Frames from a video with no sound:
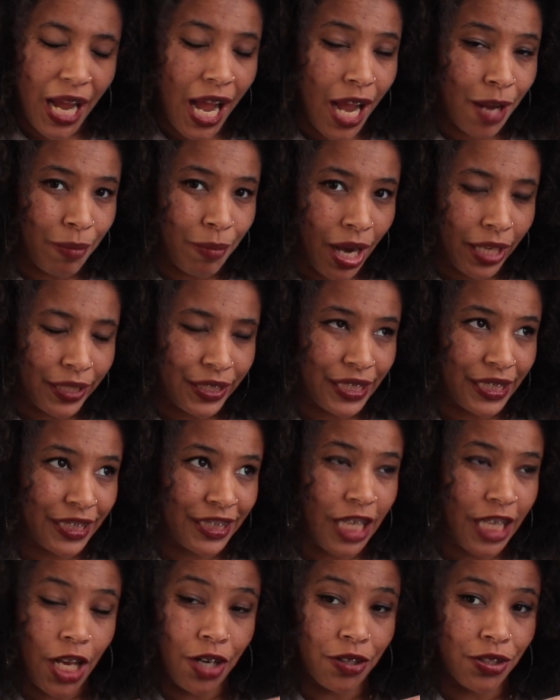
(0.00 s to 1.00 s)
I bought
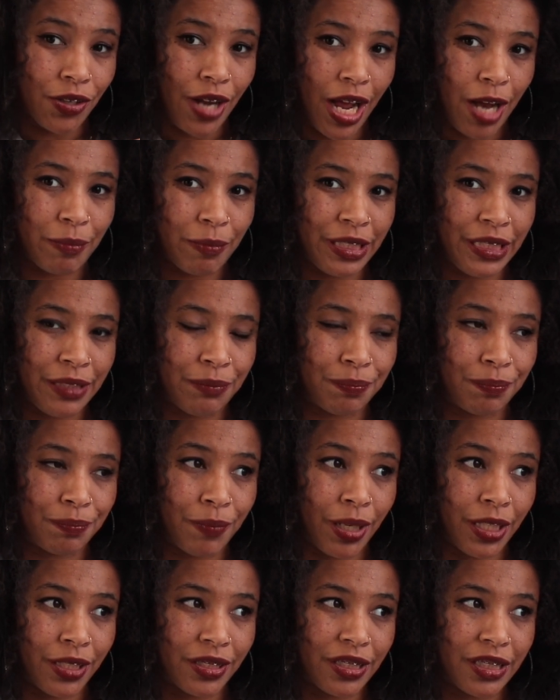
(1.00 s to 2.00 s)
this, I don't know how many
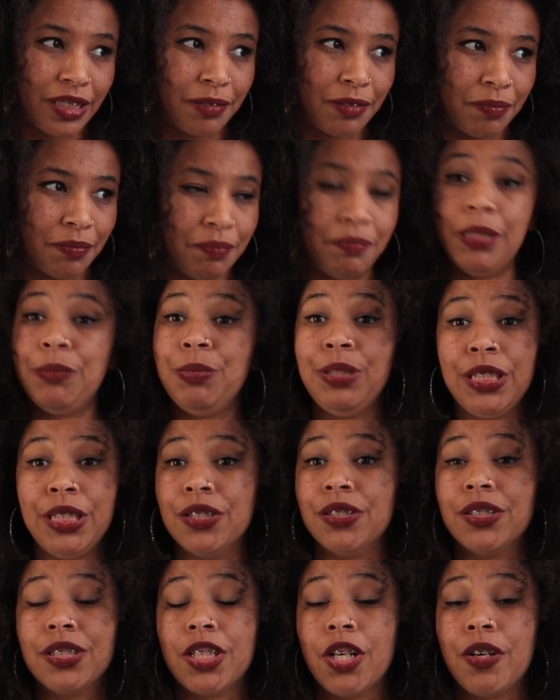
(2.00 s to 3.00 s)
months, maybe
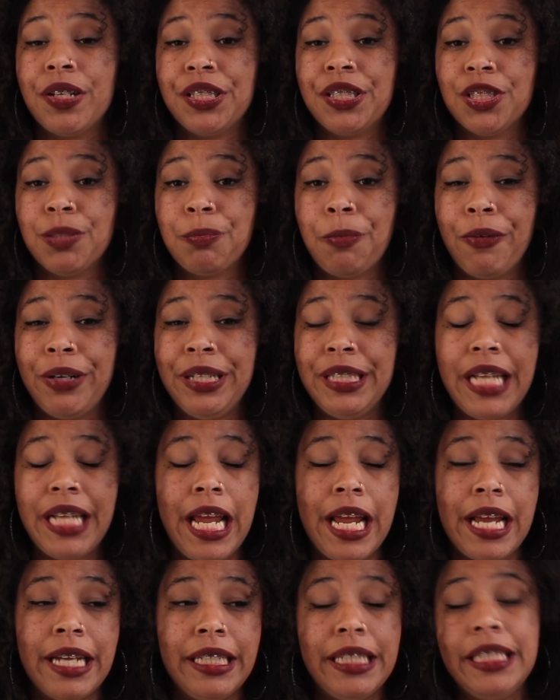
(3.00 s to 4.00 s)
years ago at this point,
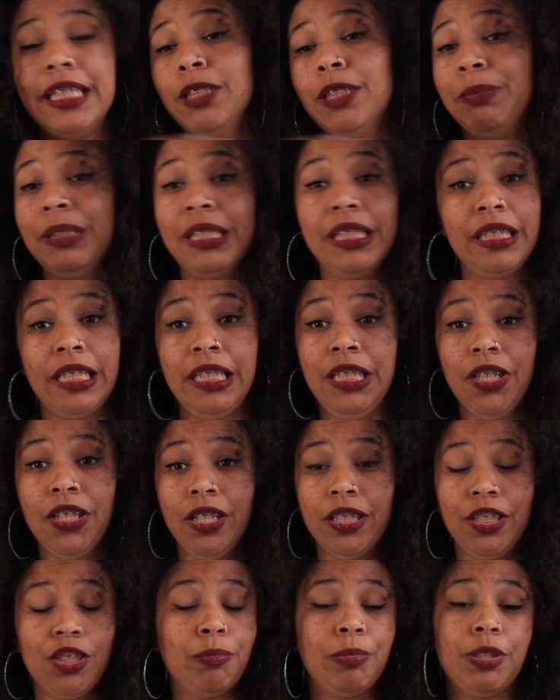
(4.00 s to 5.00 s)
and it has been sitting
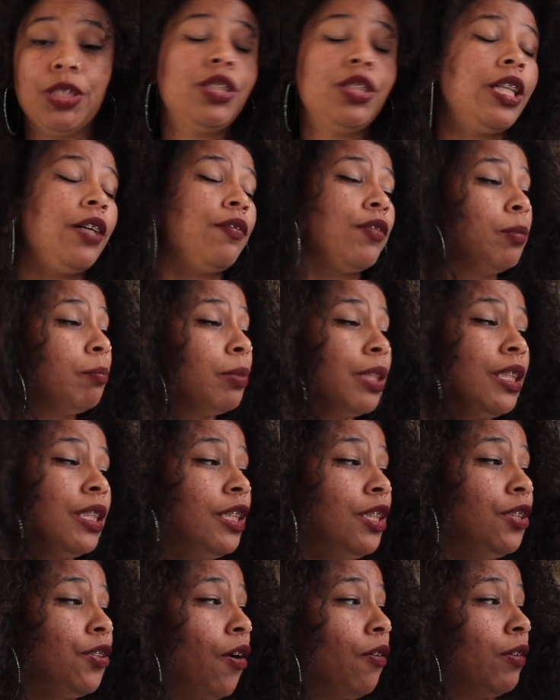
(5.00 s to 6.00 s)
on this bookshelf
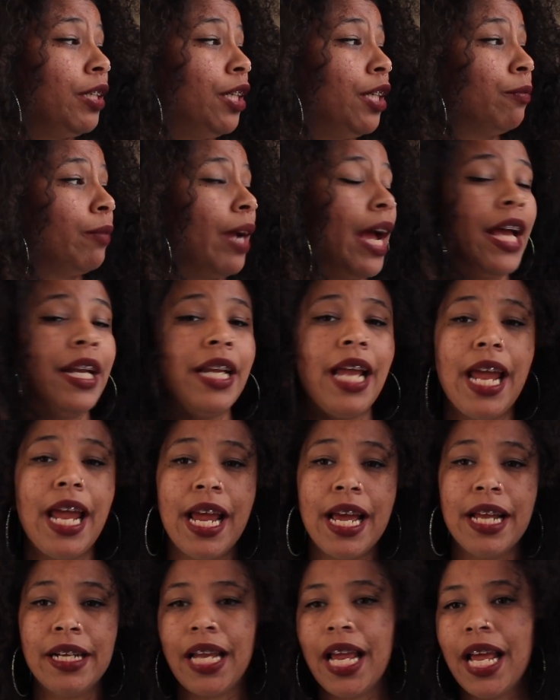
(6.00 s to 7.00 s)
completely and totally unread.
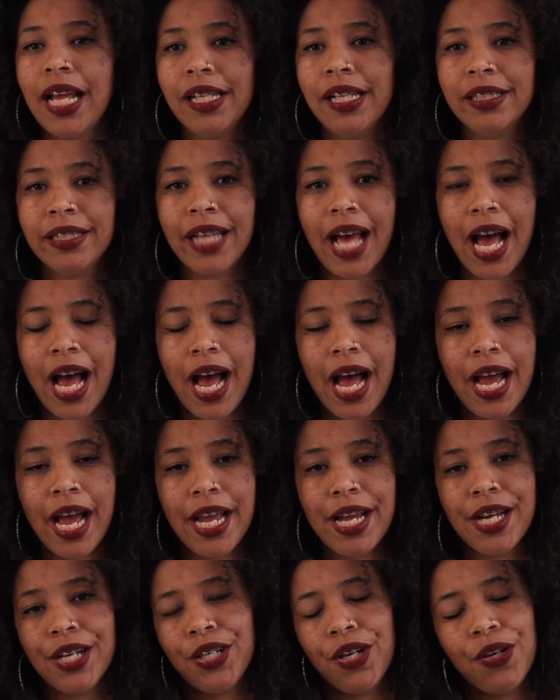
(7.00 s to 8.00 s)
And as
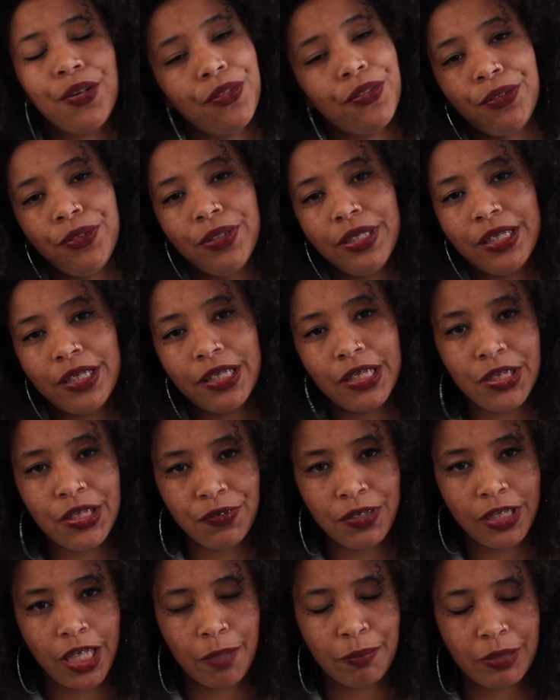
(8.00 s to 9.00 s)
I go through the Sister
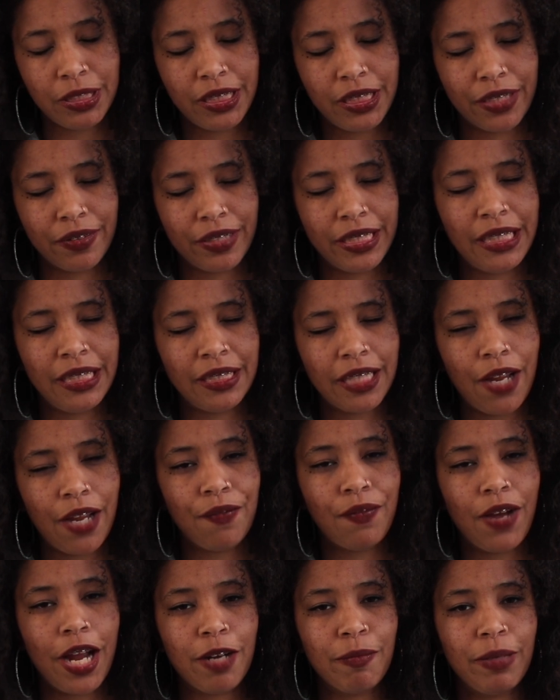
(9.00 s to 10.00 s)
Fidelma series, I
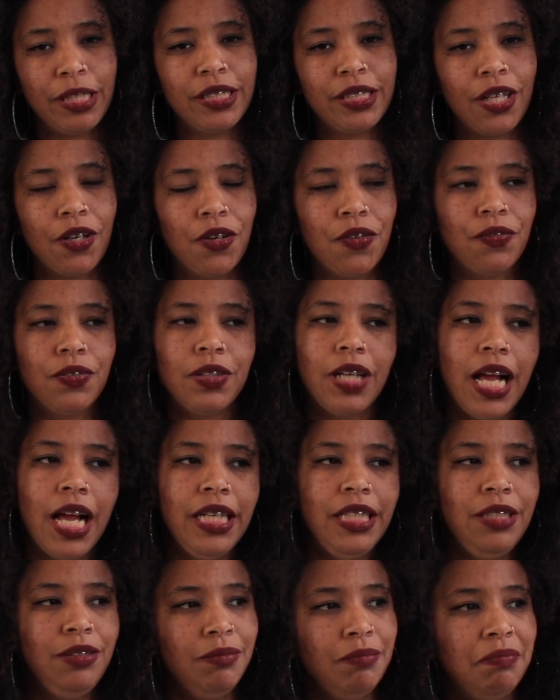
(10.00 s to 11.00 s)
find myself
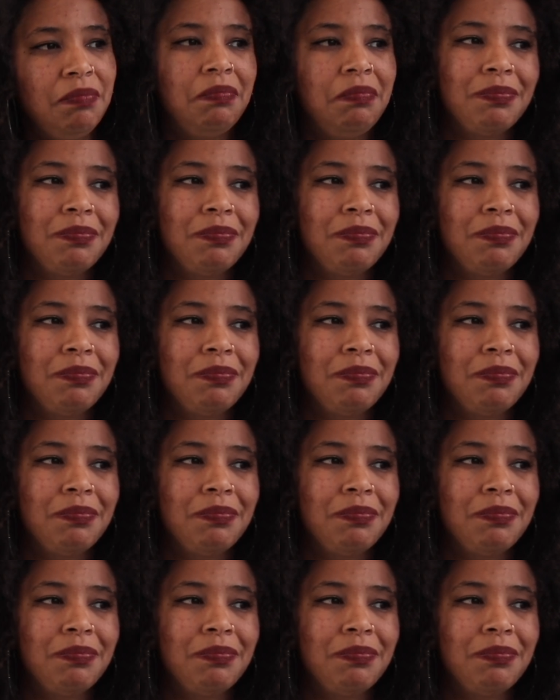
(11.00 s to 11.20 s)
kind